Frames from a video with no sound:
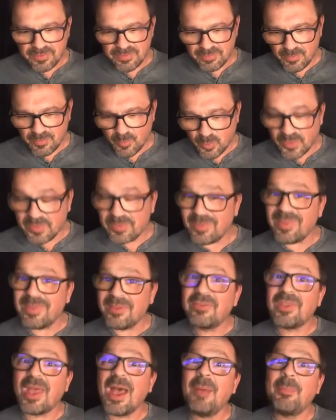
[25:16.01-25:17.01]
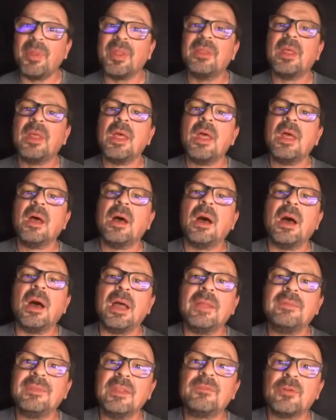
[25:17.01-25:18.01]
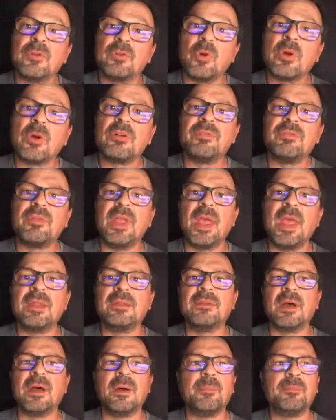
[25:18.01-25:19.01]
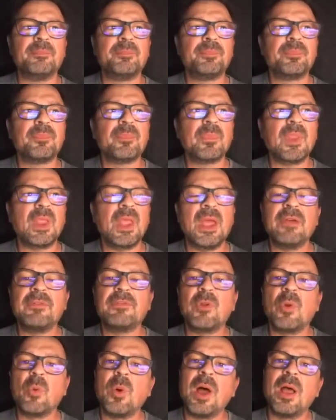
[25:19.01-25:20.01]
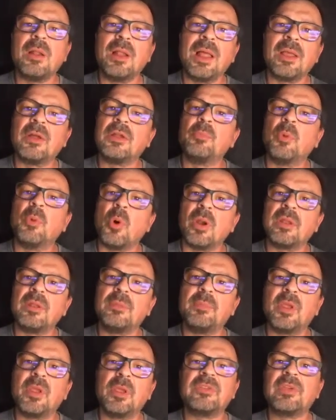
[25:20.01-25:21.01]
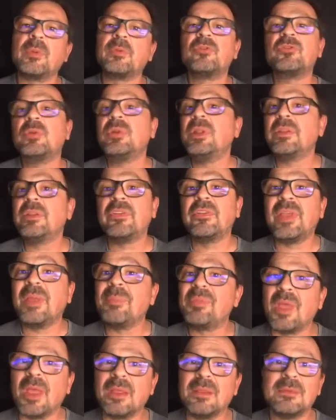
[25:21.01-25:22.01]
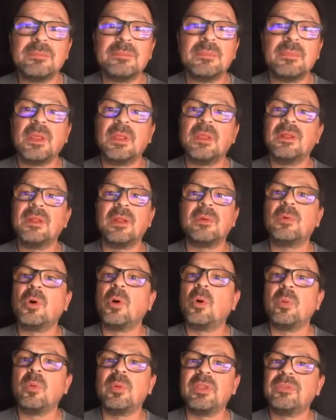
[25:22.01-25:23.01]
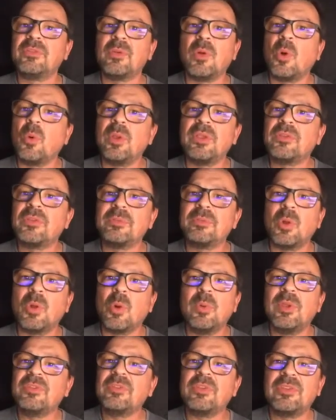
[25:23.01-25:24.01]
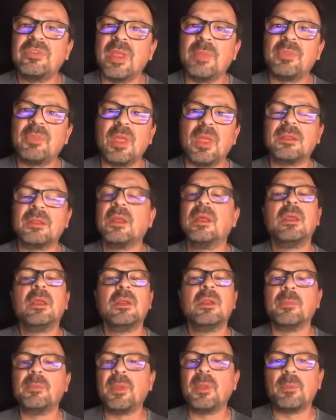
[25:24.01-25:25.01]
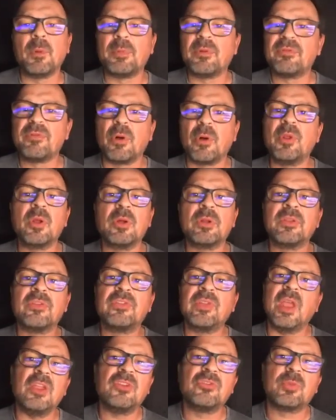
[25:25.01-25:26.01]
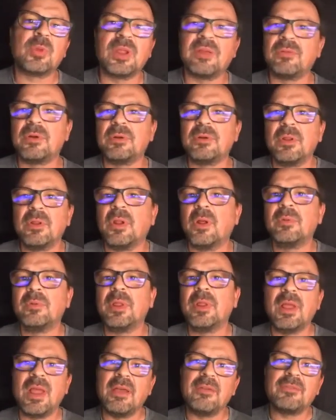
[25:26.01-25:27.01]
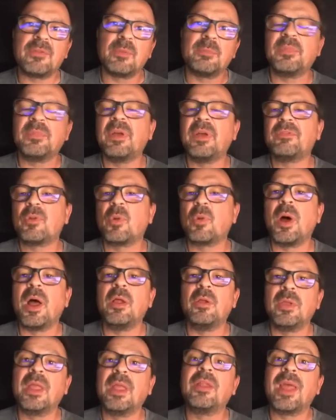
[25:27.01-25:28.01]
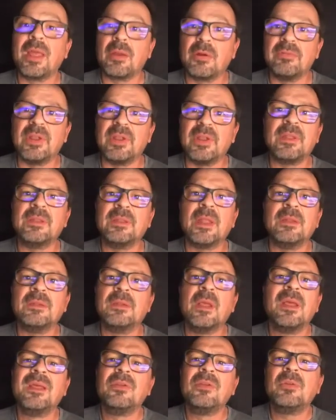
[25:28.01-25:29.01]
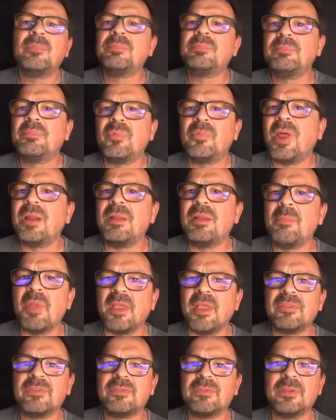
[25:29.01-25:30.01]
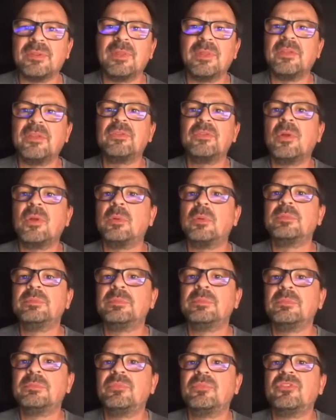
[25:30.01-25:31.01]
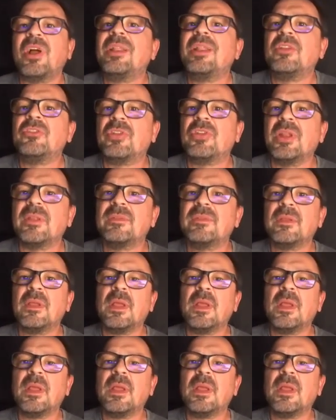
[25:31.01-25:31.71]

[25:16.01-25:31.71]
what this happened, I did photography, and after a while I got bored because I was shooting the same thing. You know, always the same thing. You know, people performing on the stage, whatever. You know, after a while you get a hang of it, and then you rarely miss. And there is no challenge in it.